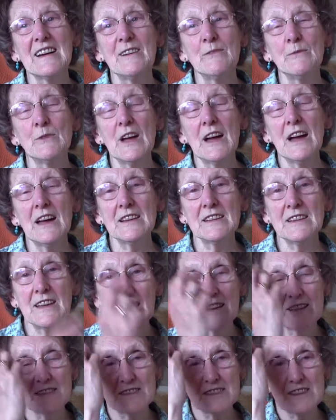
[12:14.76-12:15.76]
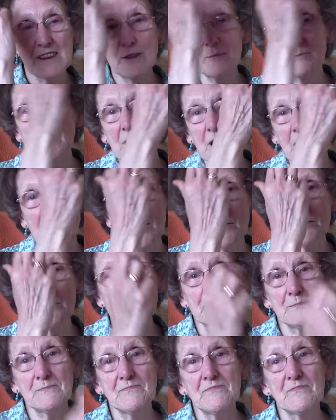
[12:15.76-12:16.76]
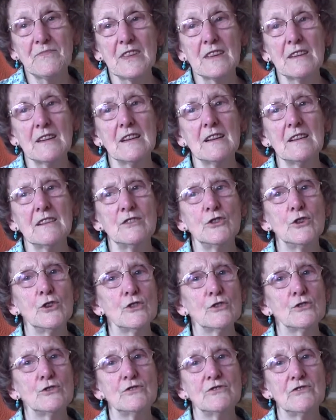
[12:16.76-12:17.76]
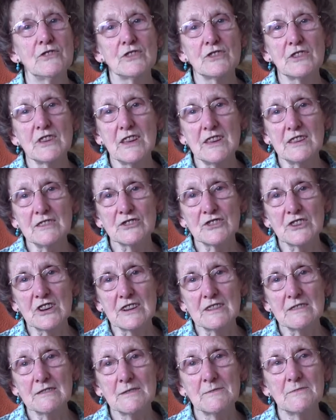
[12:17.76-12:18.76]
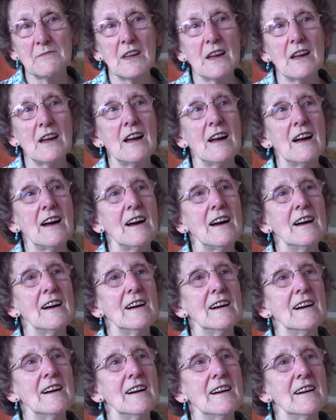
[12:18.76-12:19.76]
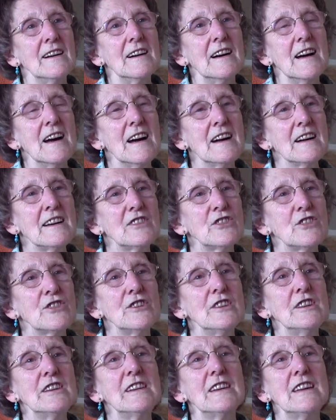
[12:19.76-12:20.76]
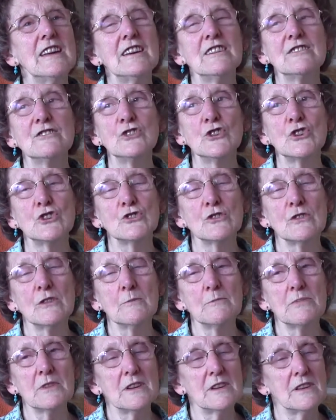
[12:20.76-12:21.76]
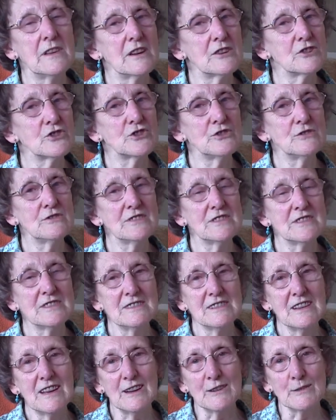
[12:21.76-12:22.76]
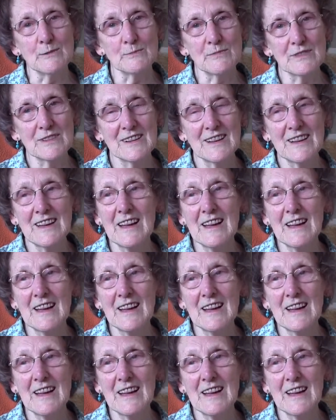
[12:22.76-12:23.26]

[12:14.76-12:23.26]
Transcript: And we had a skip cap, not good for the hairstyle. Uh, I had thinning hair in the top and that sure didn't help